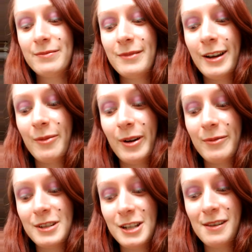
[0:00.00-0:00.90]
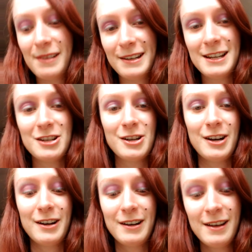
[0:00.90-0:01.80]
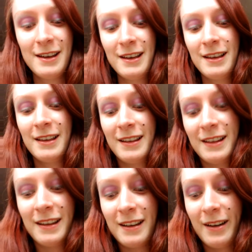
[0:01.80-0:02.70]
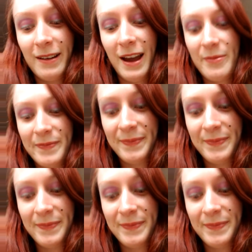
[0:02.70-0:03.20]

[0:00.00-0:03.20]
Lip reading: I could wear it with jeans and a t-shirt. Okay.